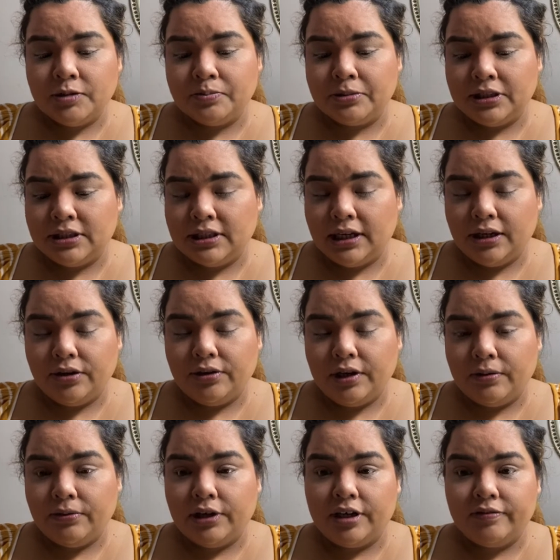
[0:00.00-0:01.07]
it's like, okay,
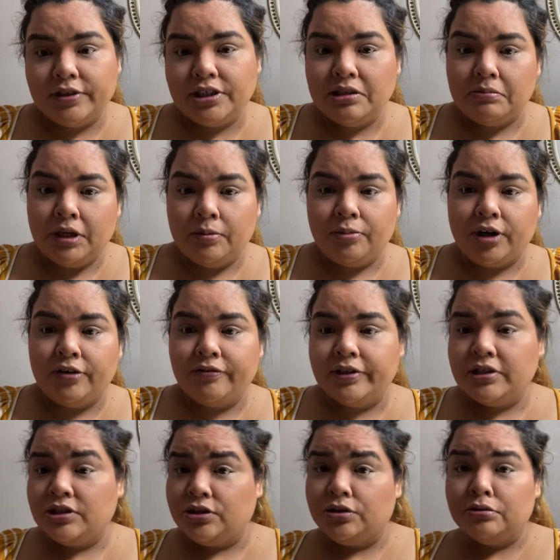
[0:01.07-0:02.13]
whatever, she made
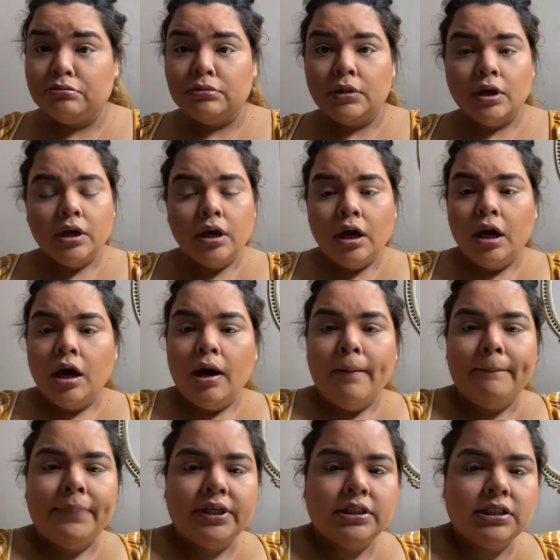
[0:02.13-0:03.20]
breakfast.
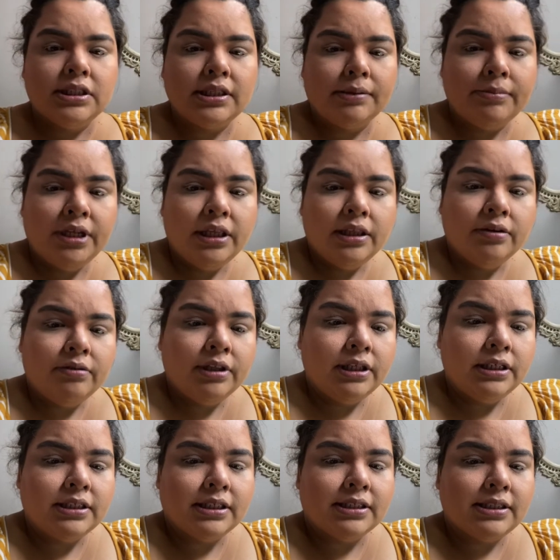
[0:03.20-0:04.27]
But to somebody that really
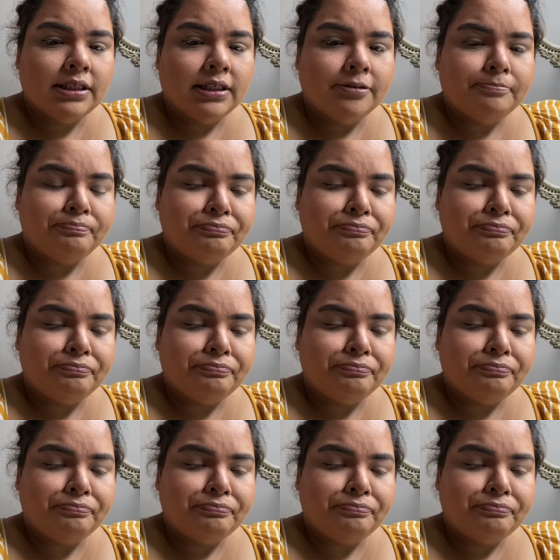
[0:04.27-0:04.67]
doesn't